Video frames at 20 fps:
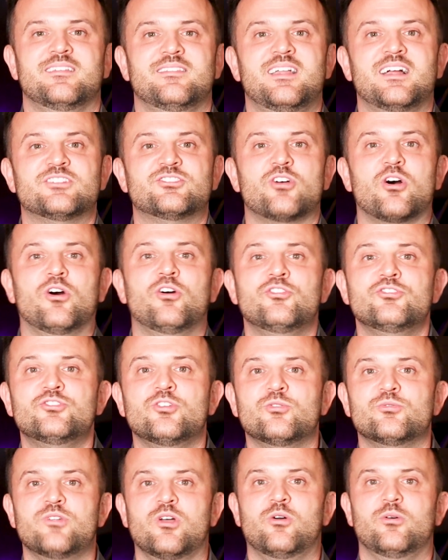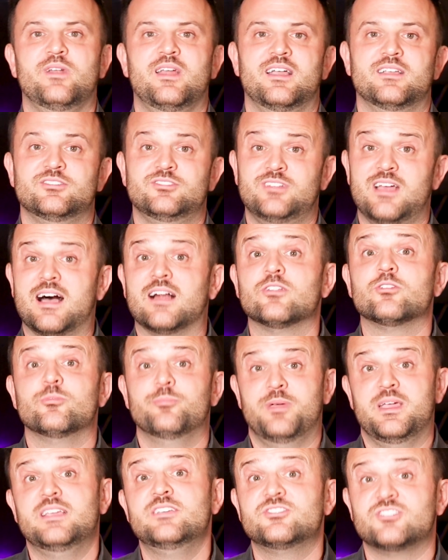That's also known as
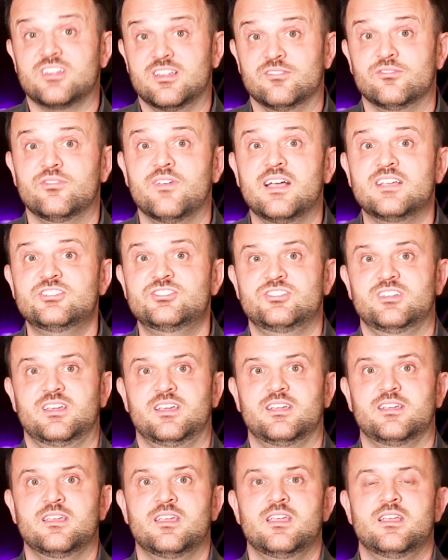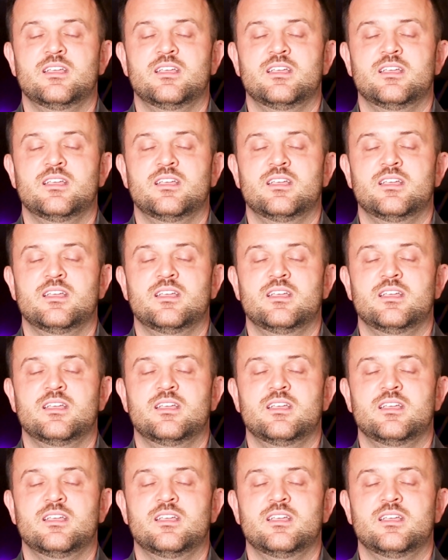dollar-based investing.